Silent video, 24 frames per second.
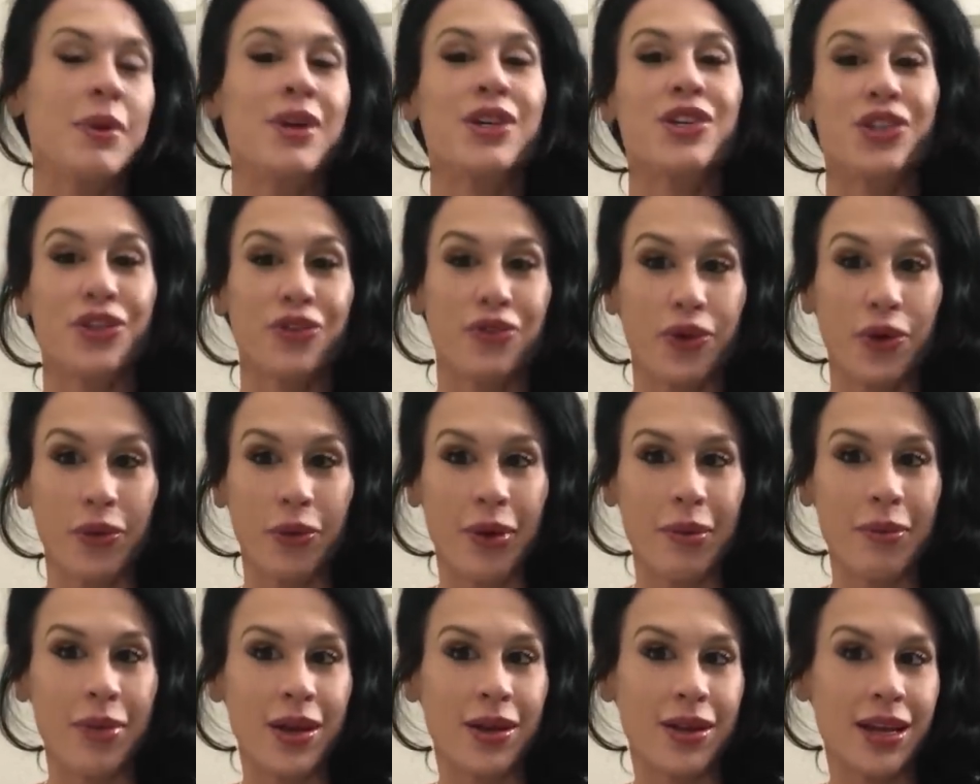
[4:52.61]
especially
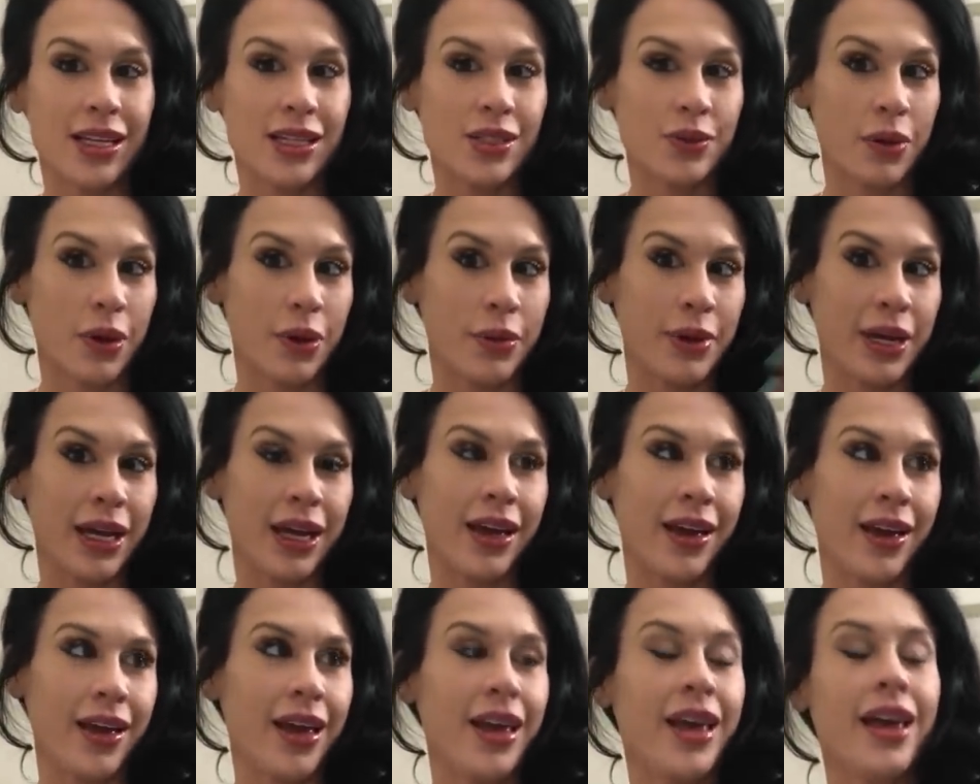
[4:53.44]
for women, that's where
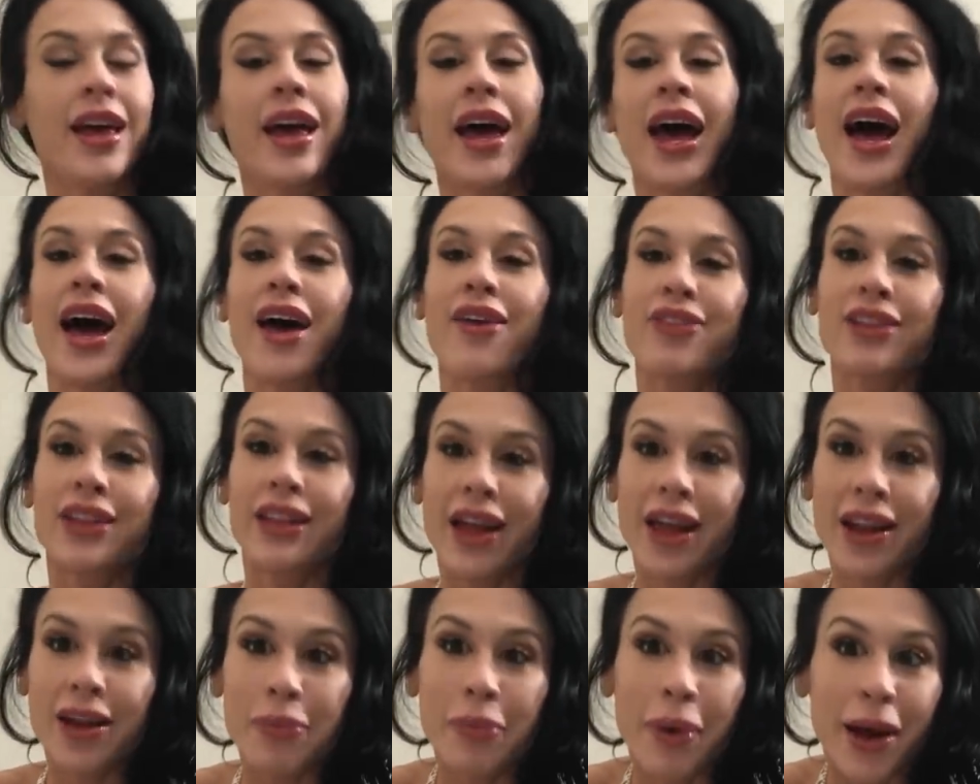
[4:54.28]
we
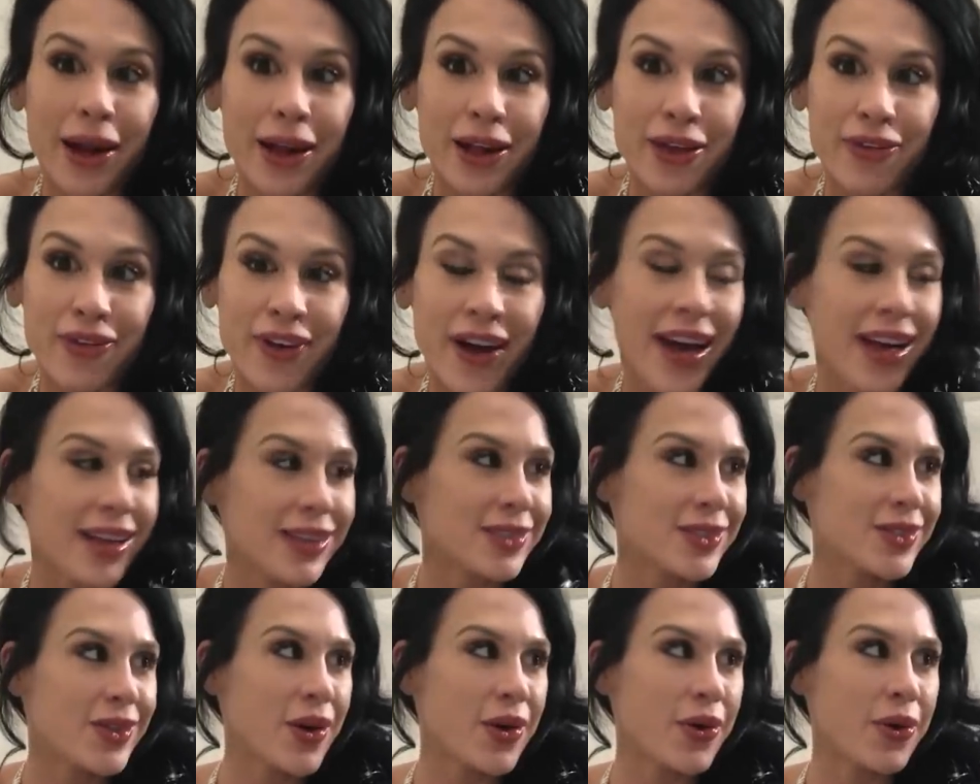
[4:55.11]
have a lot of body
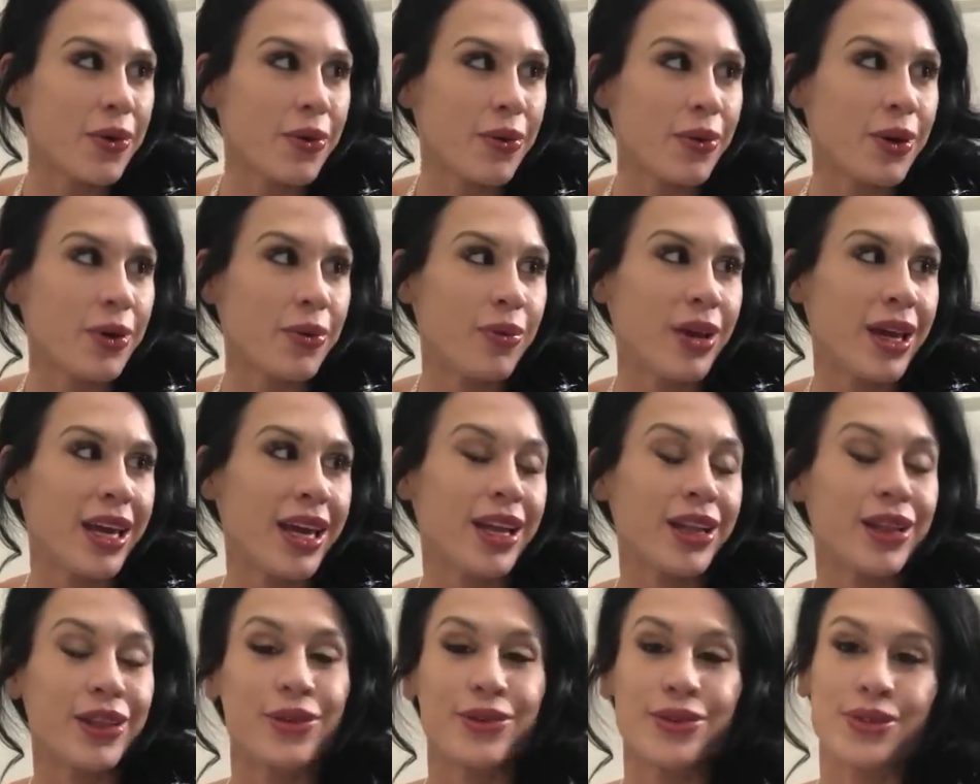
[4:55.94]
fat, so when
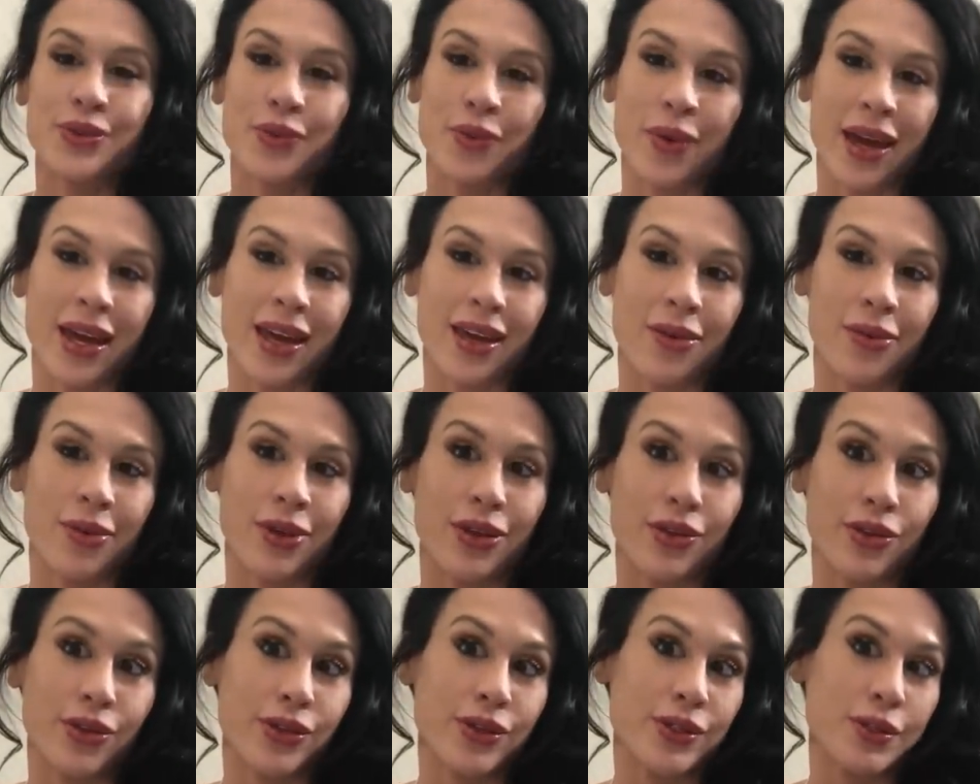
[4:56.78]
we lose
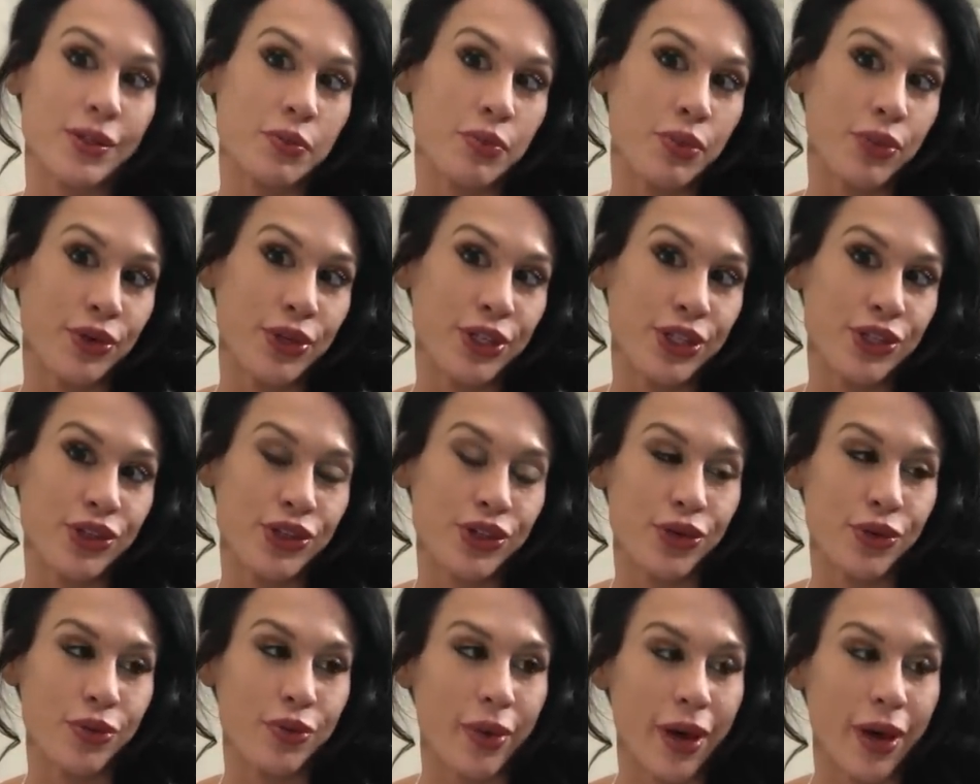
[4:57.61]
weight, we lose booty too.